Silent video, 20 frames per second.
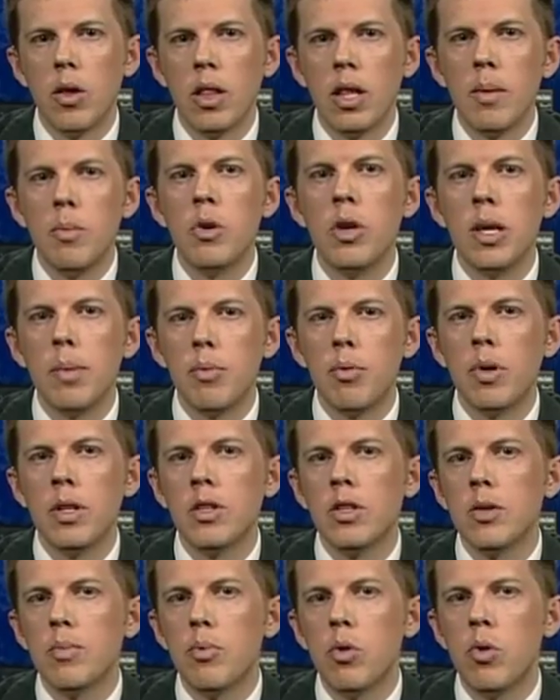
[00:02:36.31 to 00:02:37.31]
liberty
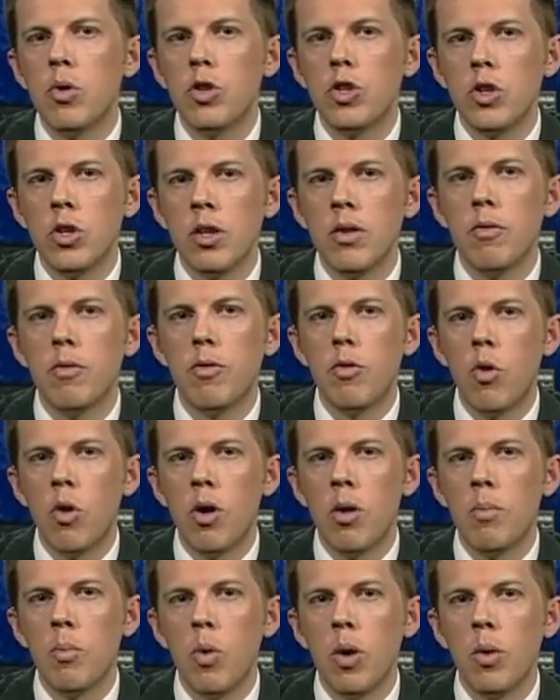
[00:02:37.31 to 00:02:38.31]
principle should
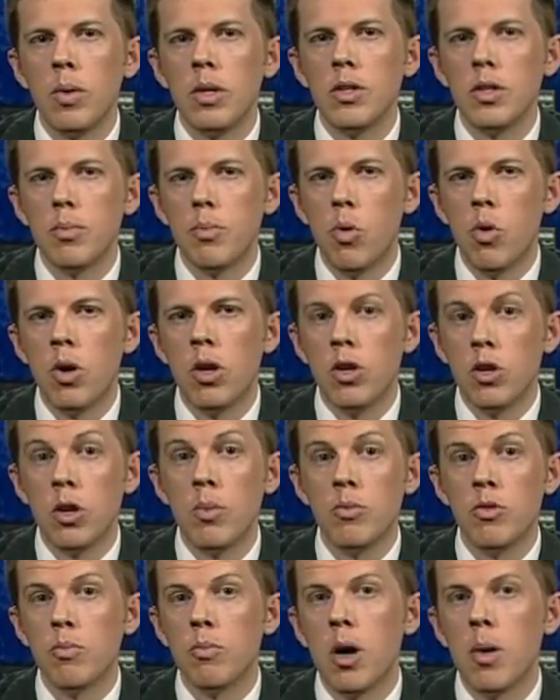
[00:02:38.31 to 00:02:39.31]
inform what we support in
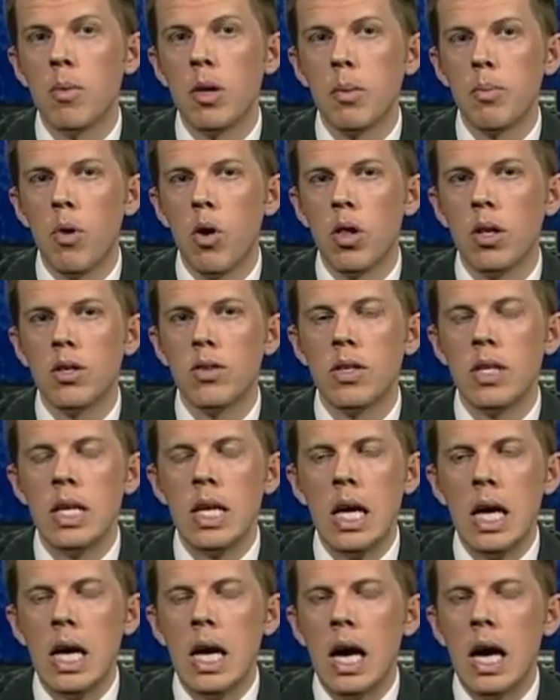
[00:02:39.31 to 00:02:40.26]
terms of public policy.